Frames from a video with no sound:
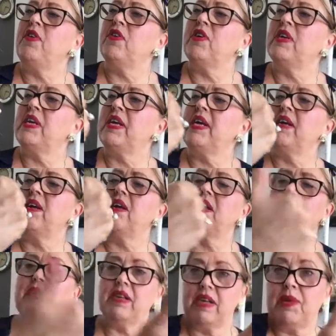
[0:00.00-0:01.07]
you look at it
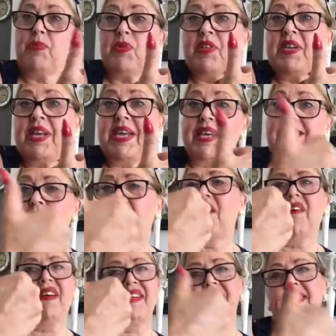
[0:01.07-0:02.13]
with the naked
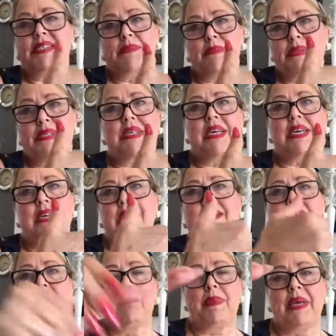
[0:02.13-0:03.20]
eye, it doesn't particularly
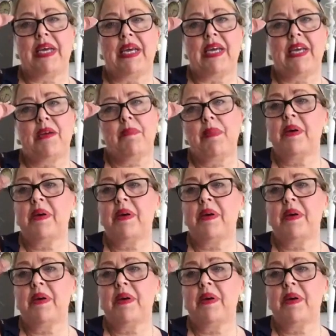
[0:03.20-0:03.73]
look pink,